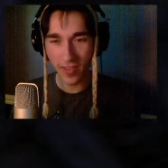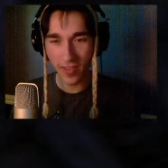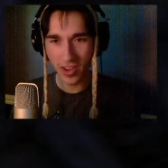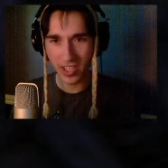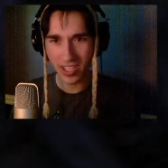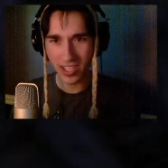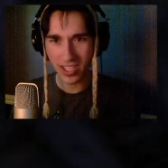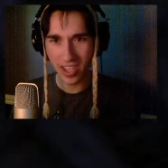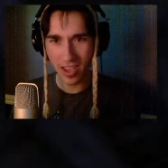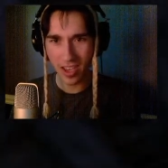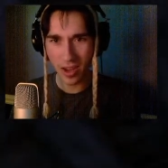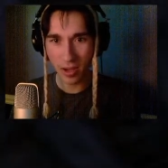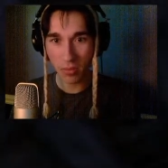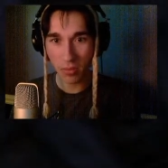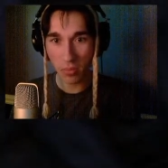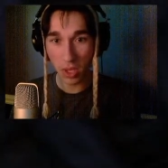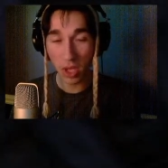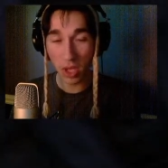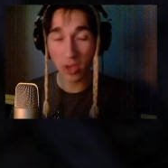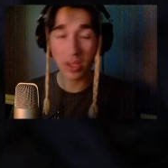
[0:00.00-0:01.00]
very scared.
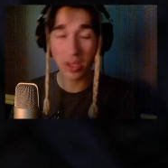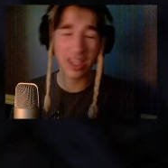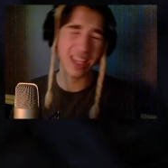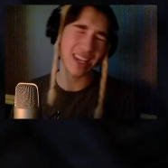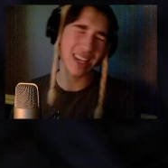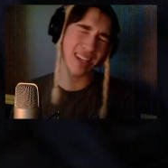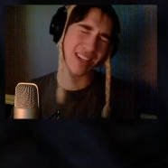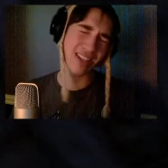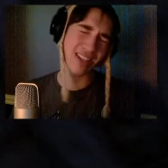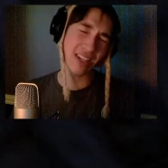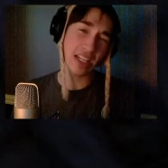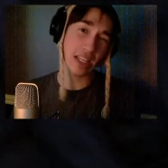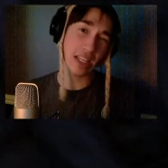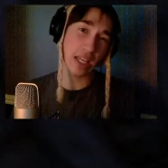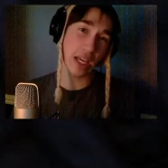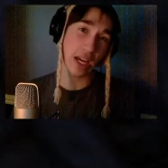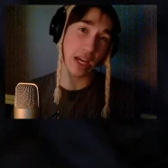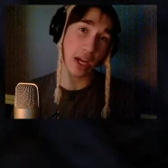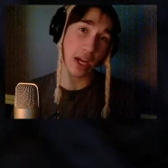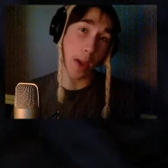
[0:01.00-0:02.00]
Oh god, he's right
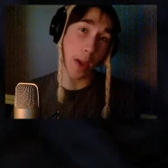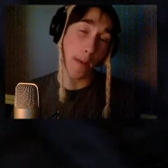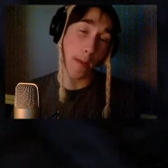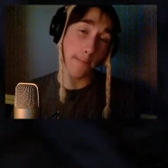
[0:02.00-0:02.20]
there.